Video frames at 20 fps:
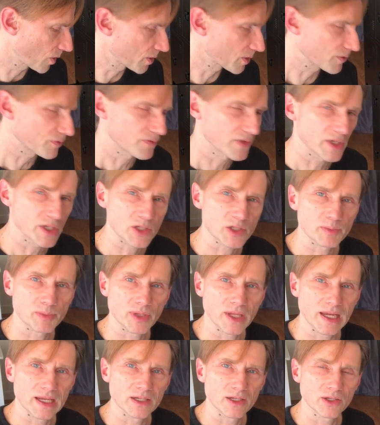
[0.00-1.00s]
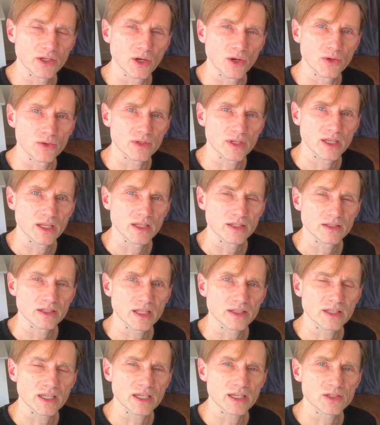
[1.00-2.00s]
they're finished playing a note,
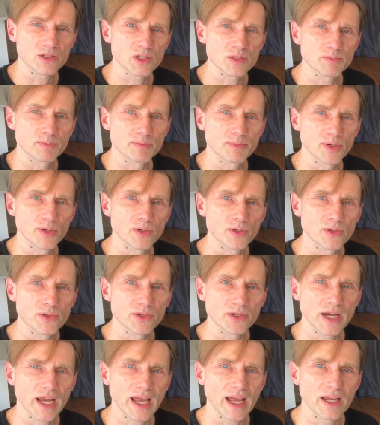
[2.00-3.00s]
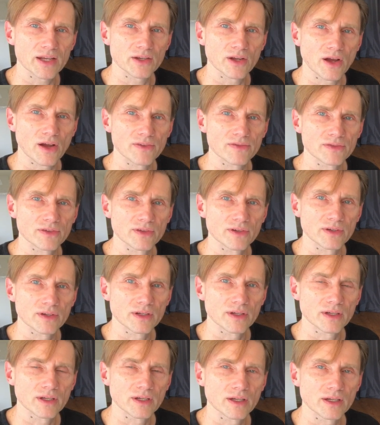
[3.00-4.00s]
that they can just pull their hand off,
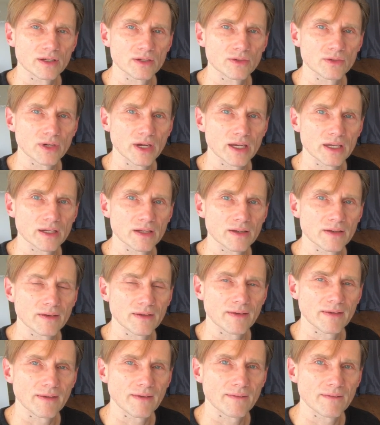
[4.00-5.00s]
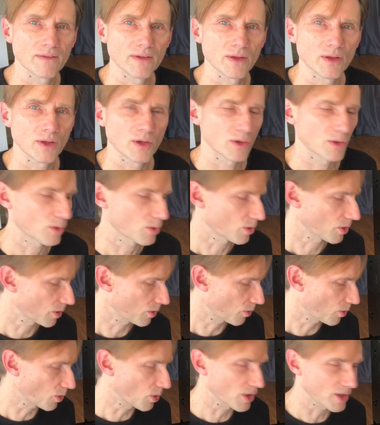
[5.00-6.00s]
right?
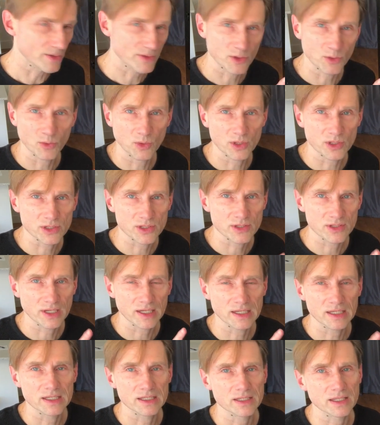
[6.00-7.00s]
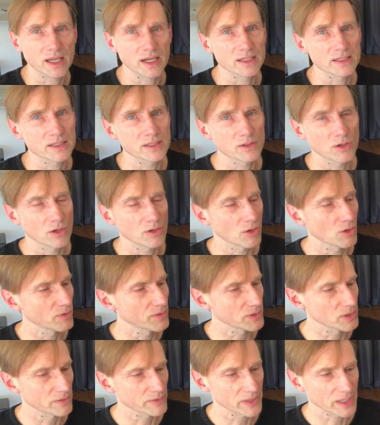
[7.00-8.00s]
Or the worst thing is that I see
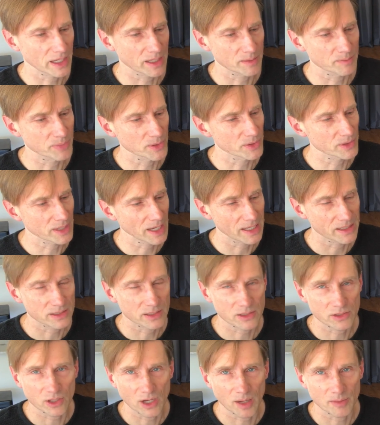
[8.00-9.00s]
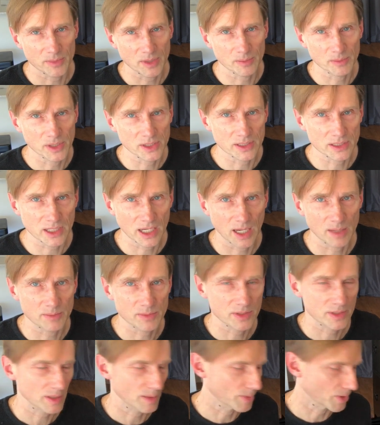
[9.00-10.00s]
over and over again, and Burton had to stop me a million
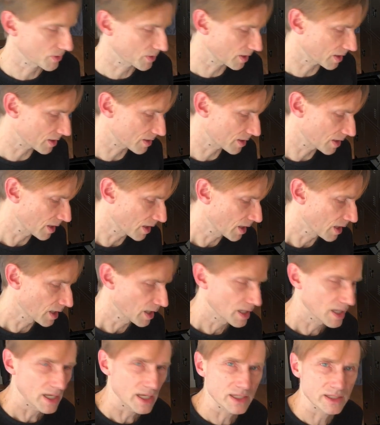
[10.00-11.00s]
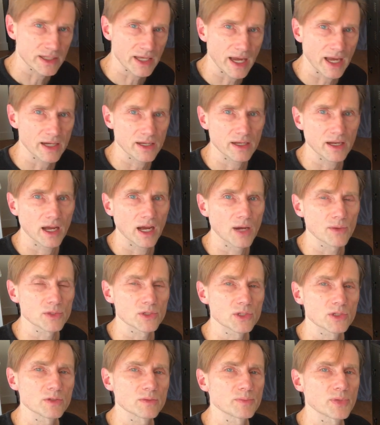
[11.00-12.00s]
times about this, is that I
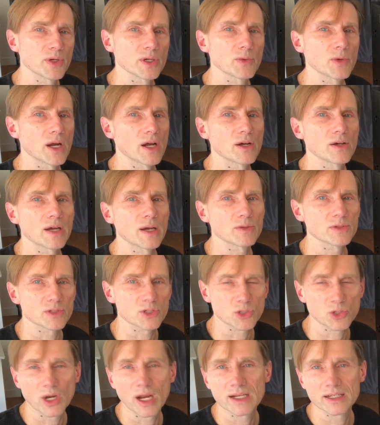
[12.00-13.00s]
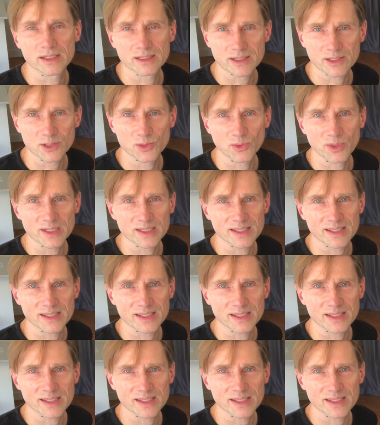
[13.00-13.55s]
was doing pretty well. I was trying to listen to what he